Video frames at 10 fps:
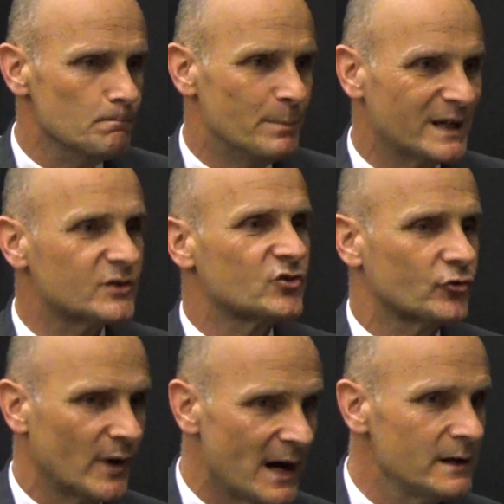big
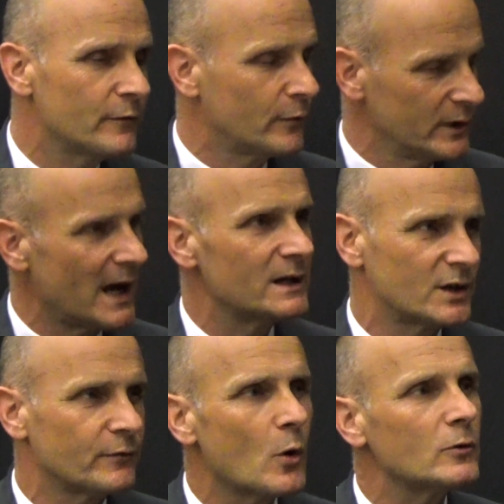strive for the
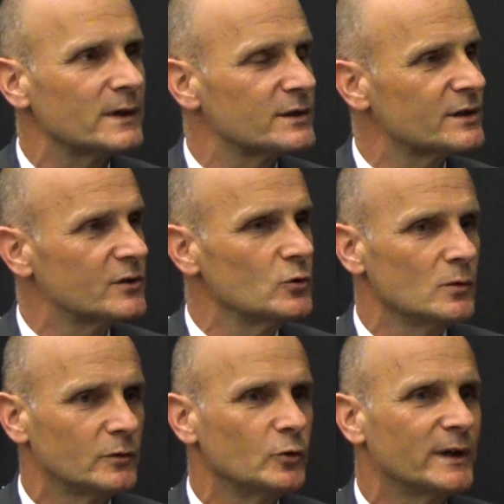ISF Congress is
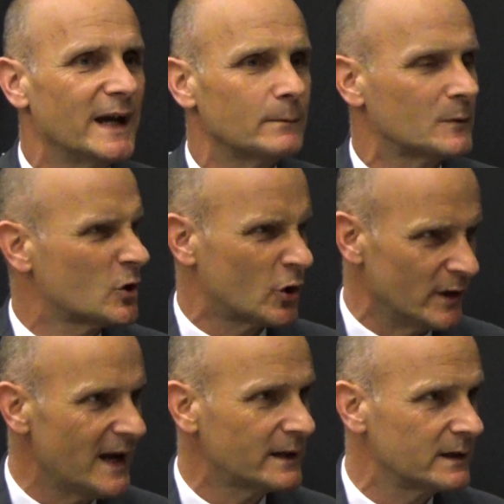to get
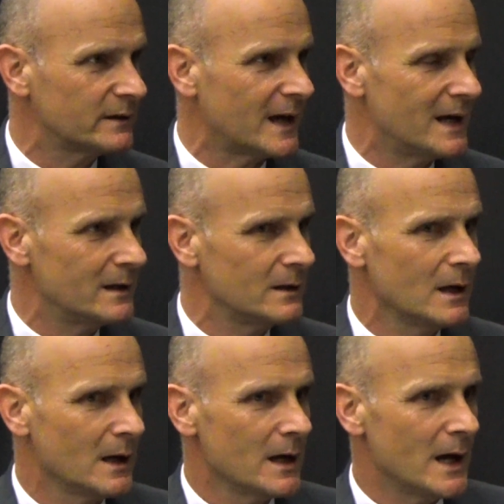connected and
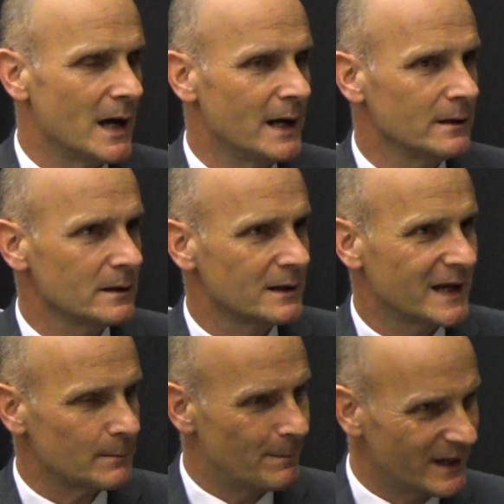
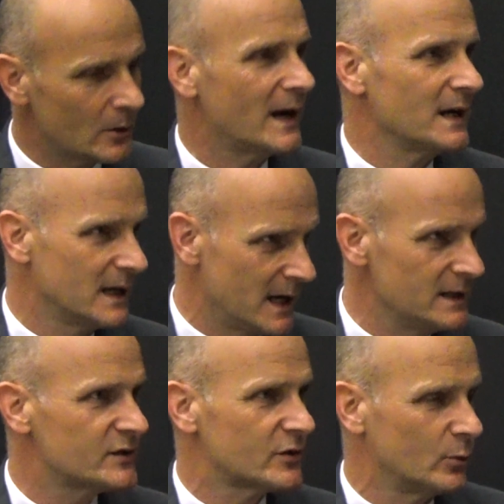get better
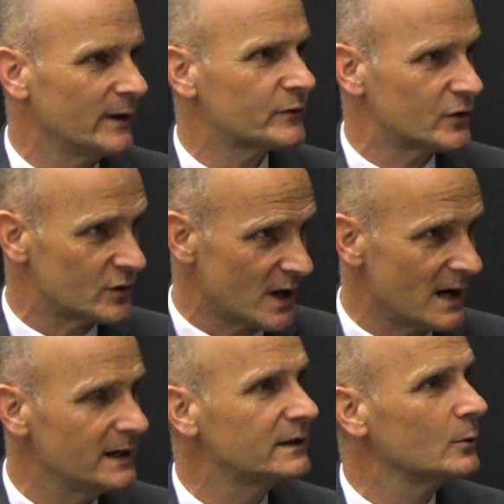engaged with
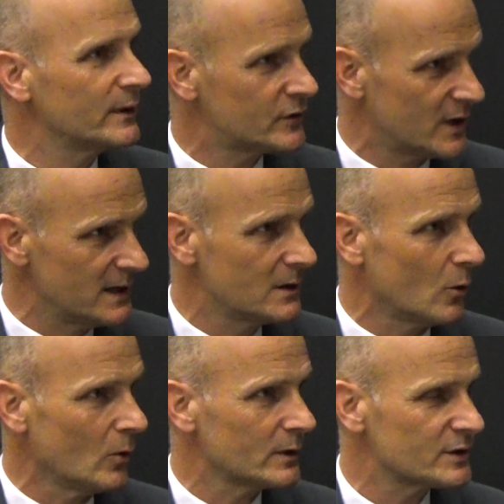society, with
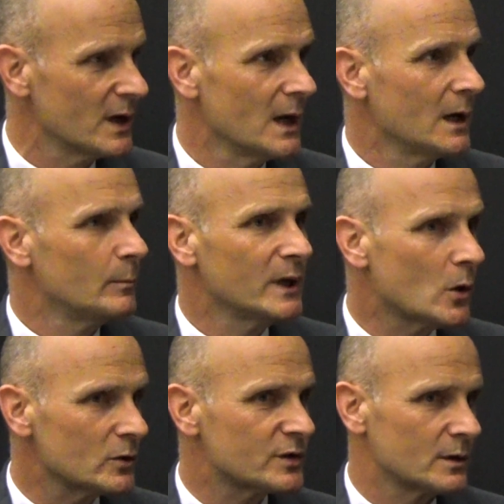stakeholders,
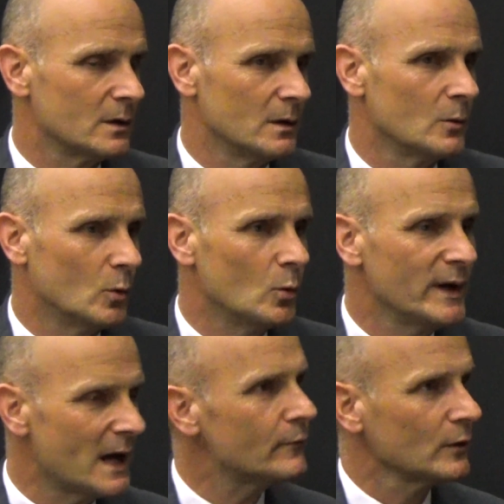because we
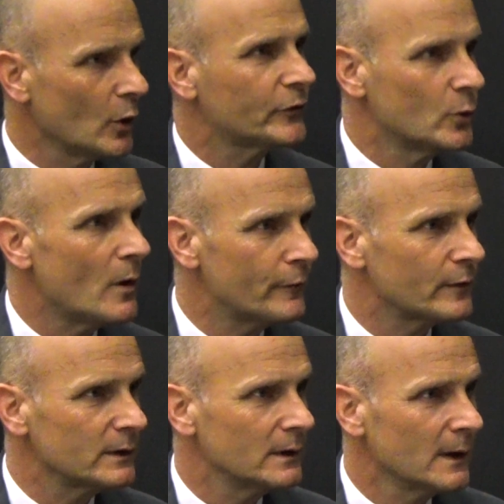have a lot to
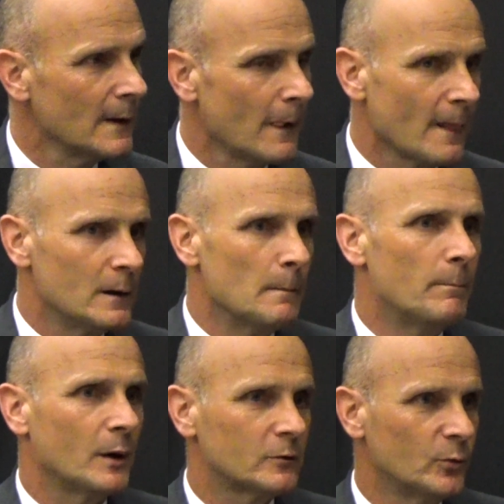offer,
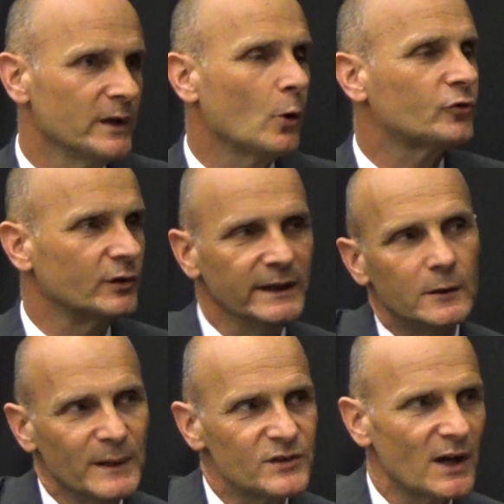but we also need to
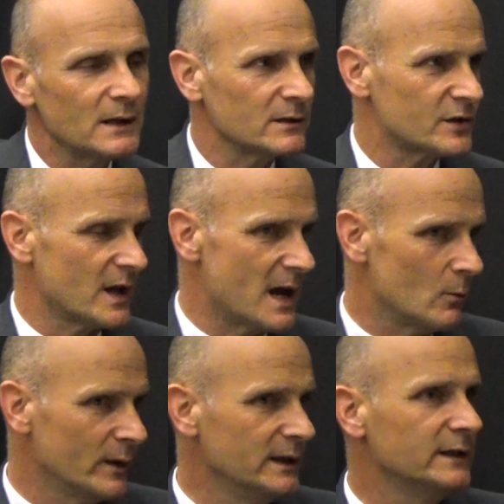be challenged, and
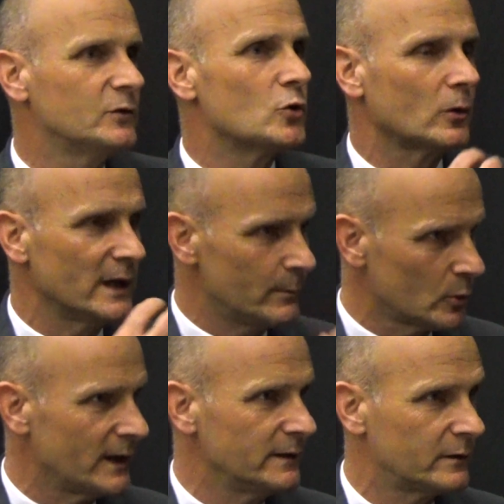we need to
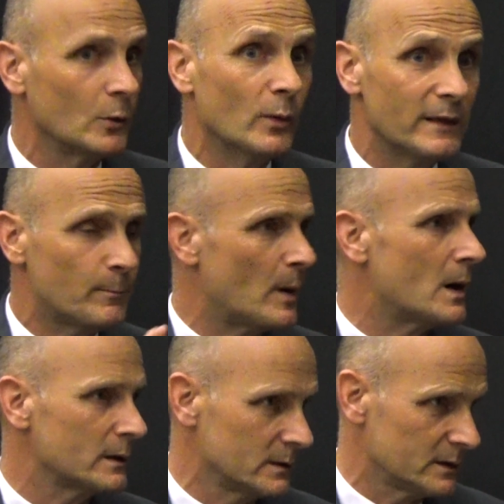collaborate with
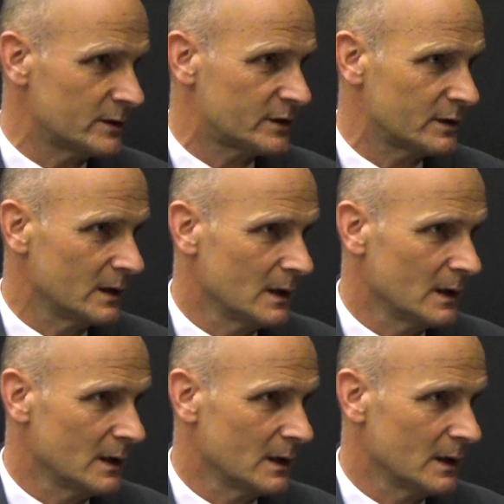partners